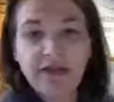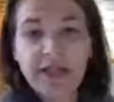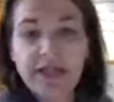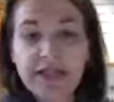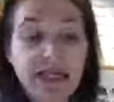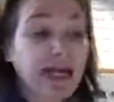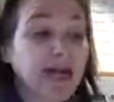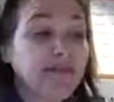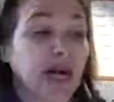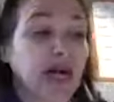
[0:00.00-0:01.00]
rather, like I
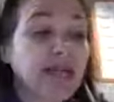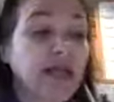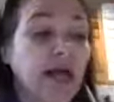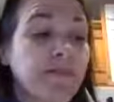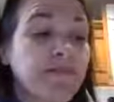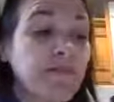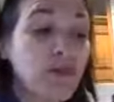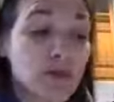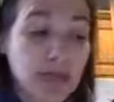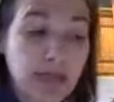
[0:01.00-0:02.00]
said, I've got
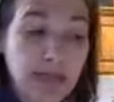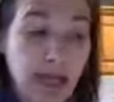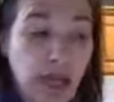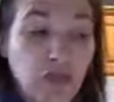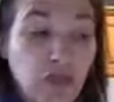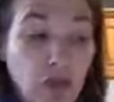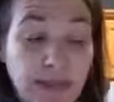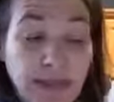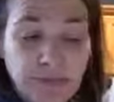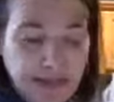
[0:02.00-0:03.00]
2 sticks of
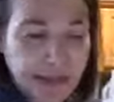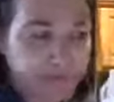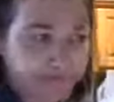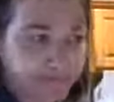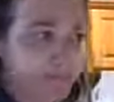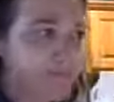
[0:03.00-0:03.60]
salted butter.